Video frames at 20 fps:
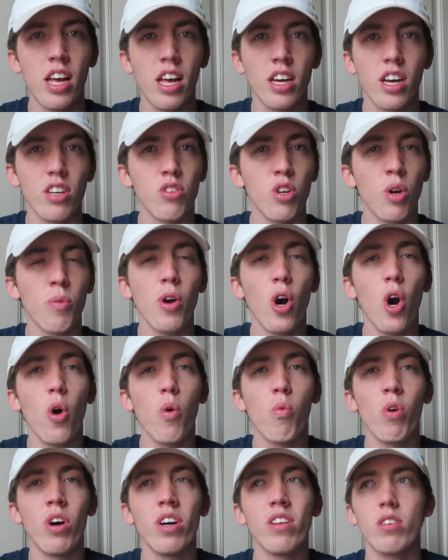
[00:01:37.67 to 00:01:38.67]
Because, you know, we
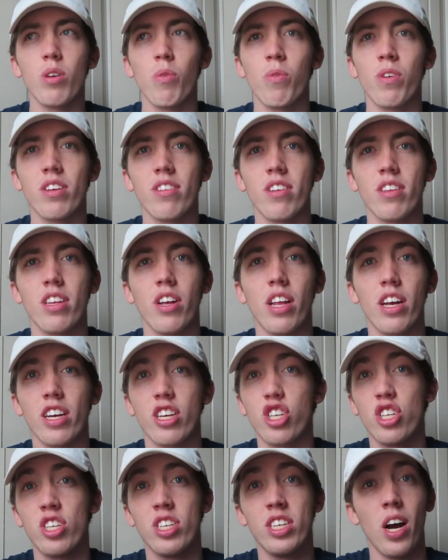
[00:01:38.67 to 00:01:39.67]
all want someone to sit there that
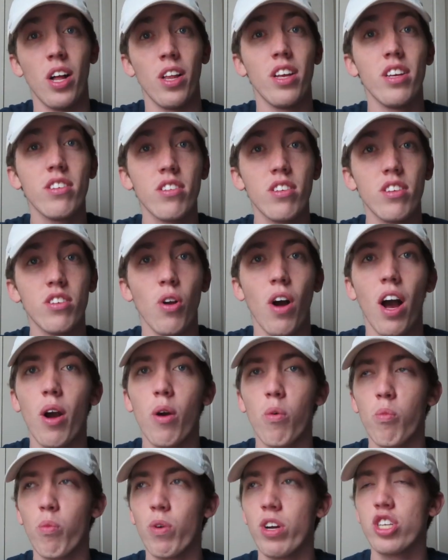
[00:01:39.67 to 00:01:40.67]
can just tell us. You know,
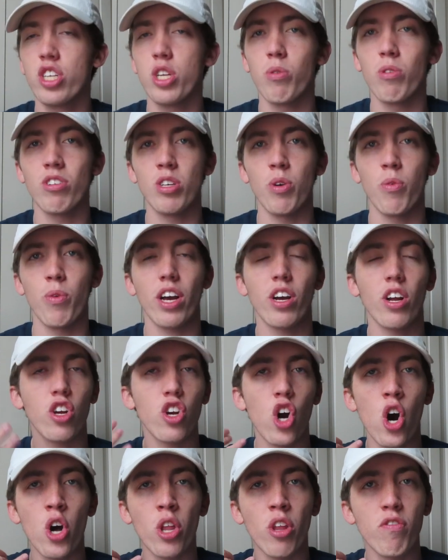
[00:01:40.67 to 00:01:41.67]
I wish there was someone I could
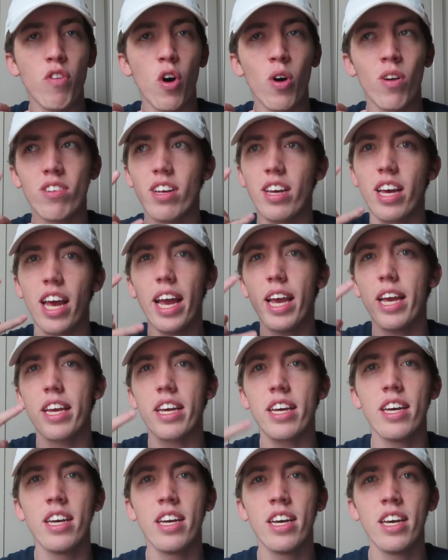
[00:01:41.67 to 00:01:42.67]
call on the phone and say,
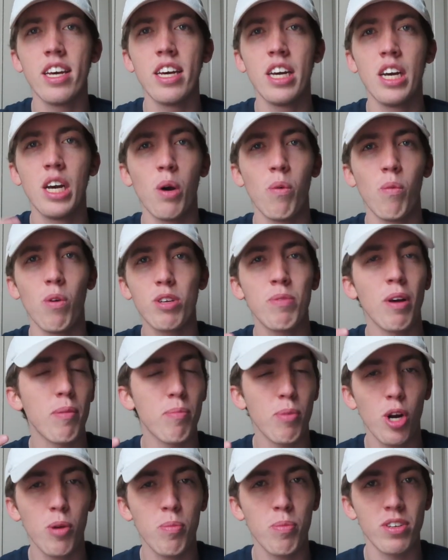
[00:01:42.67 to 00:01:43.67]
hey, what's my
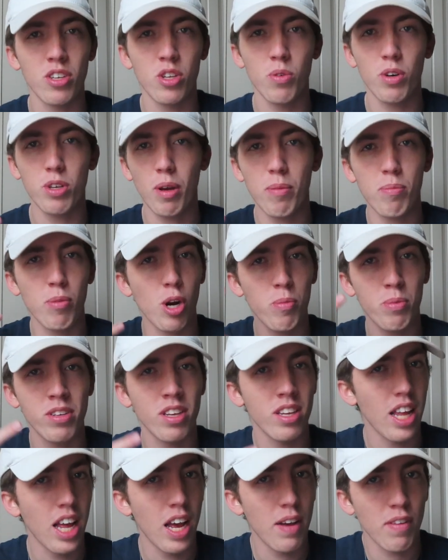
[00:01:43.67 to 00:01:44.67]
purpose? You know, what's my purpose
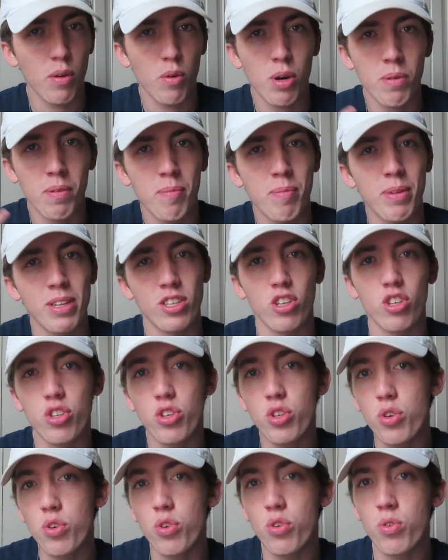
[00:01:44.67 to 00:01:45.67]
in life? Like, what am I meant to
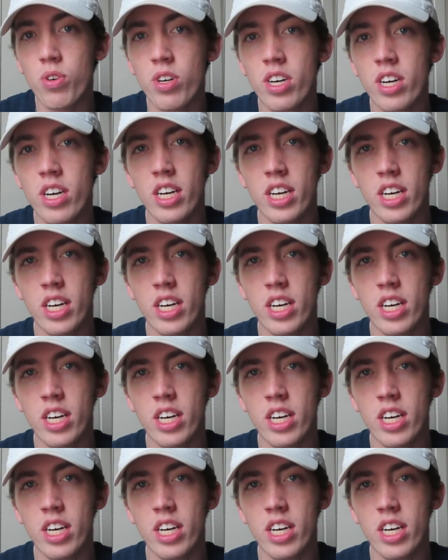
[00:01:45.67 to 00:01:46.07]
do?